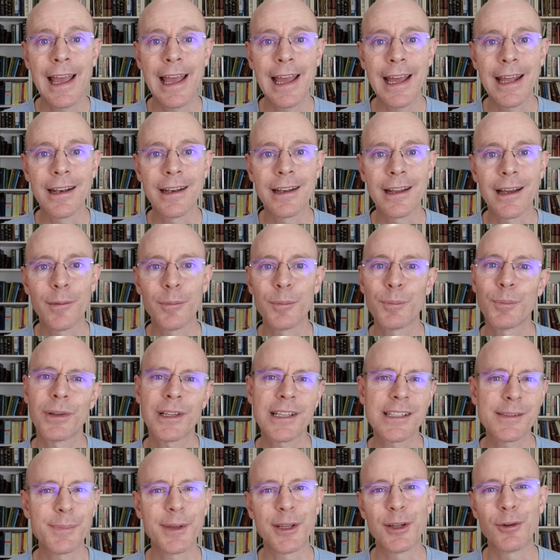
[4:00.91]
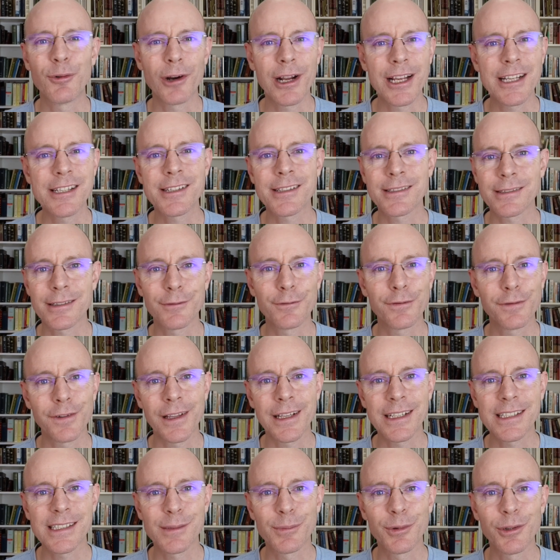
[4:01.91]
and please be gracious and
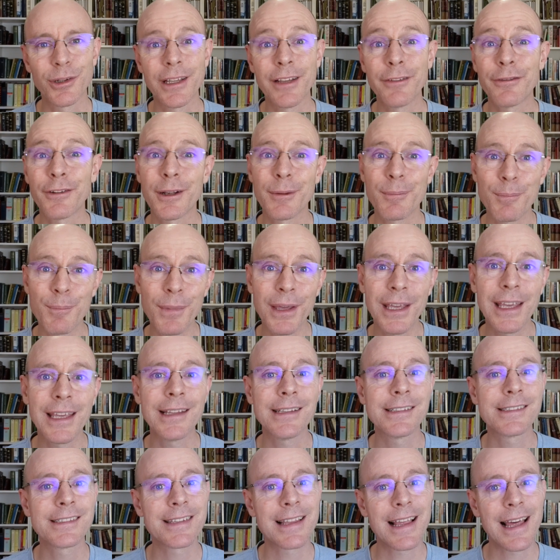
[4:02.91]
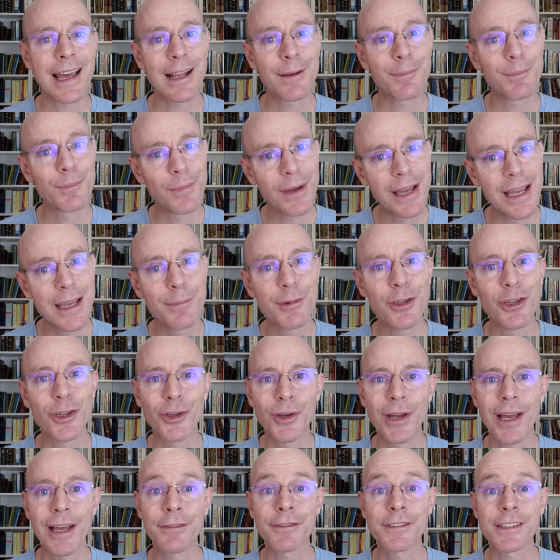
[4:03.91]
flexible if it means that maybe
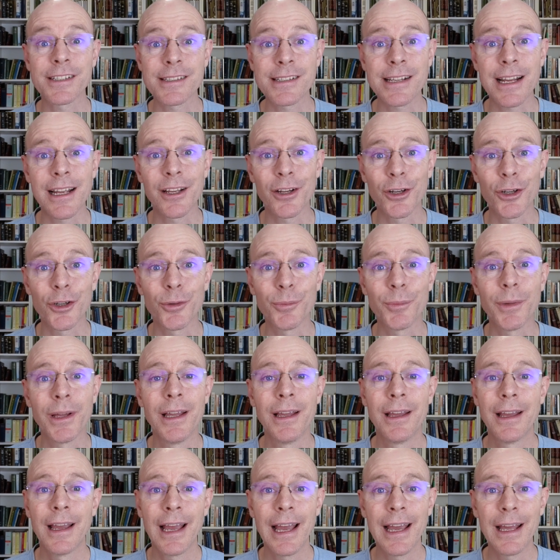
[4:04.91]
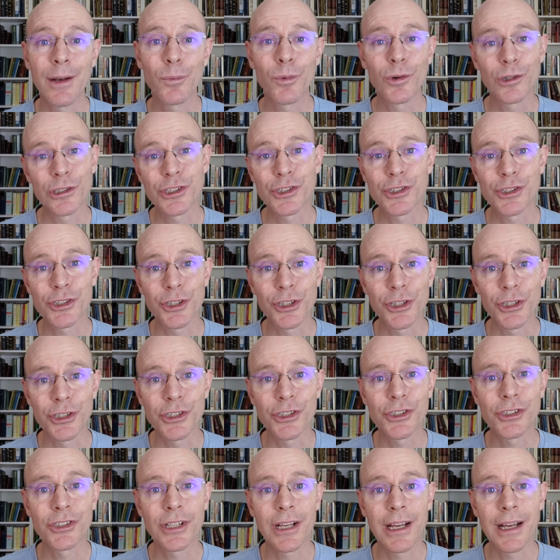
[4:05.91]
you have to stay home and watch
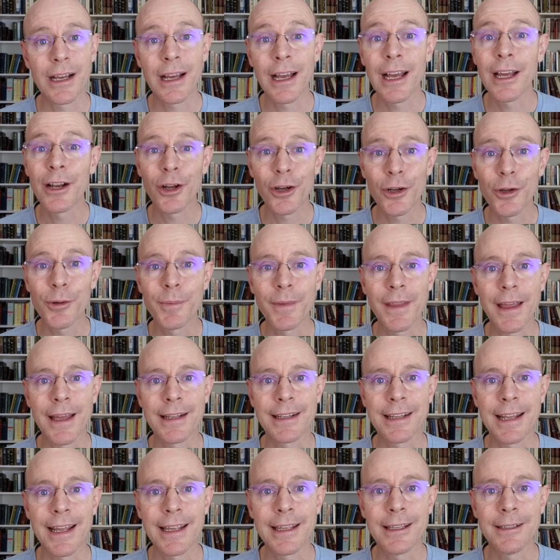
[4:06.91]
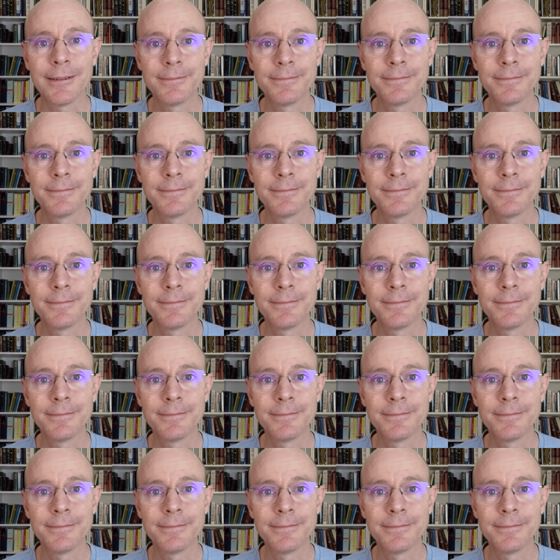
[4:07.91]
church at home that day.